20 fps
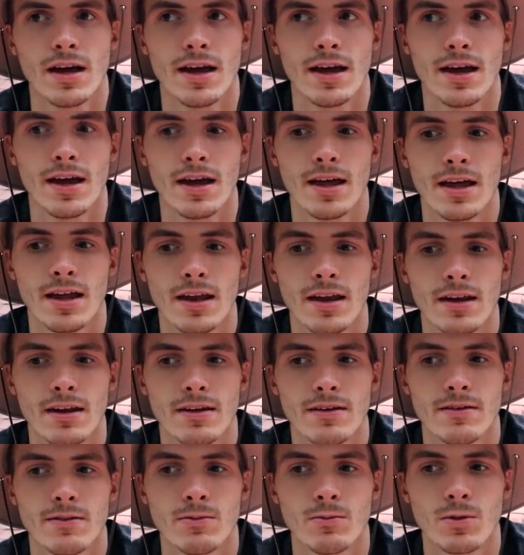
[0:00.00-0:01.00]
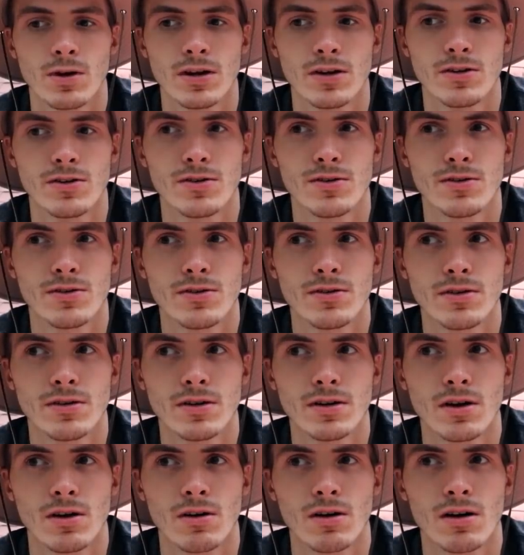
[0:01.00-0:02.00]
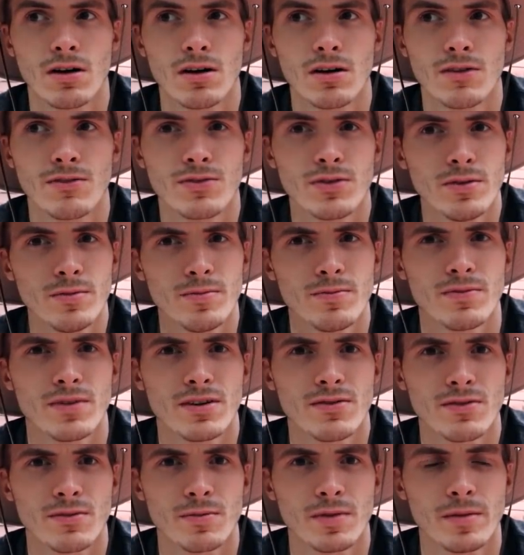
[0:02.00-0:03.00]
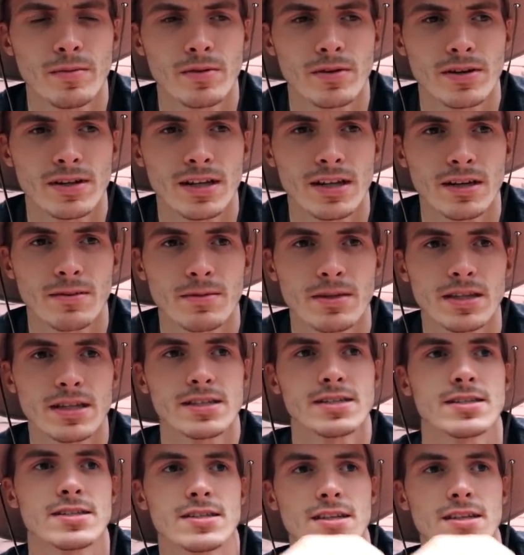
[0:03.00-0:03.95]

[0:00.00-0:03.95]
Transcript: And when you know, a few different people are telling me this.